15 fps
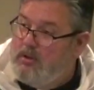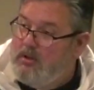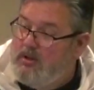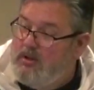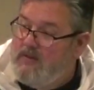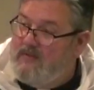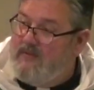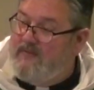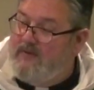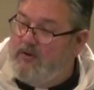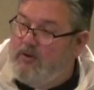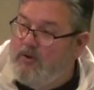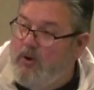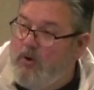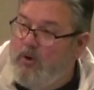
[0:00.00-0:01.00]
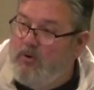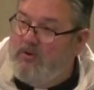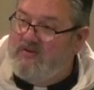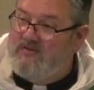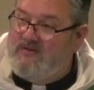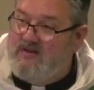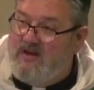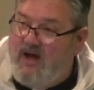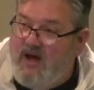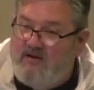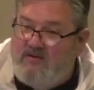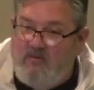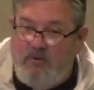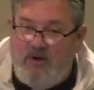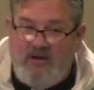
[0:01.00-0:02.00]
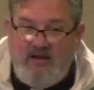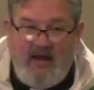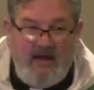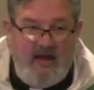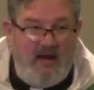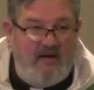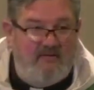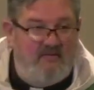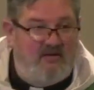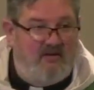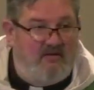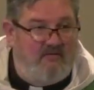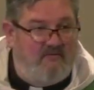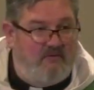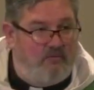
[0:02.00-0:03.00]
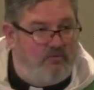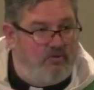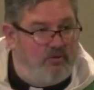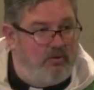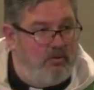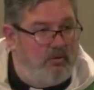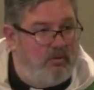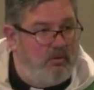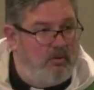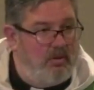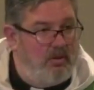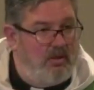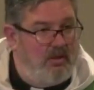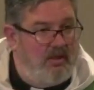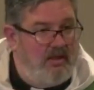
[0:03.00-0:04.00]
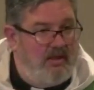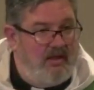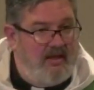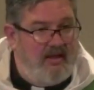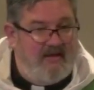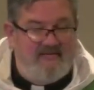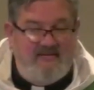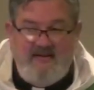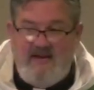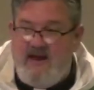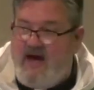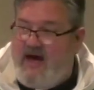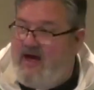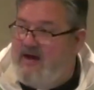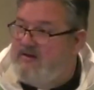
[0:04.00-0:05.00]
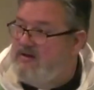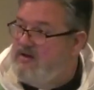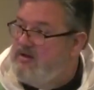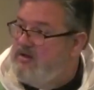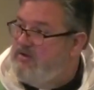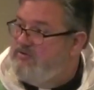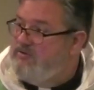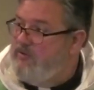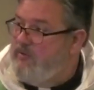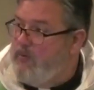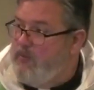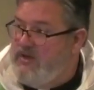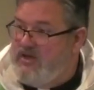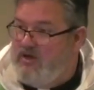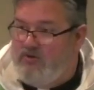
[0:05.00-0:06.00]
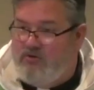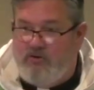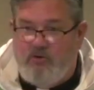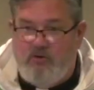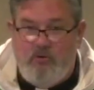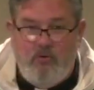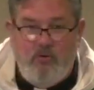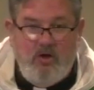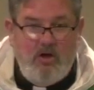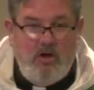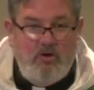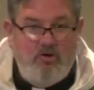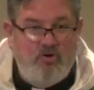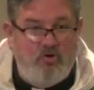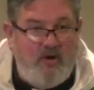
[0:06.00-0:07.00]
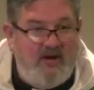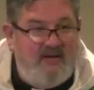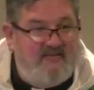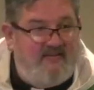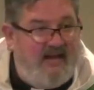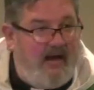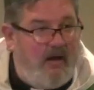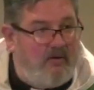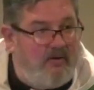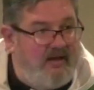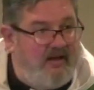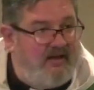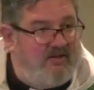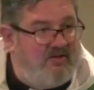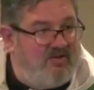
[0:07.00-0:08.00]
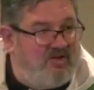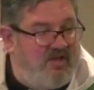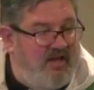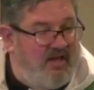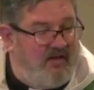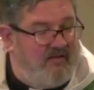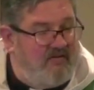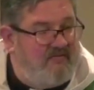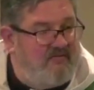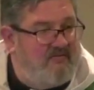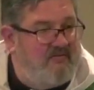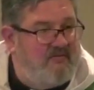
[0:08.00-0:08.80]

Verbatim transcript: that the goal is not to bring chaos and confusion. It's not so that we can do crazy, outlandish things.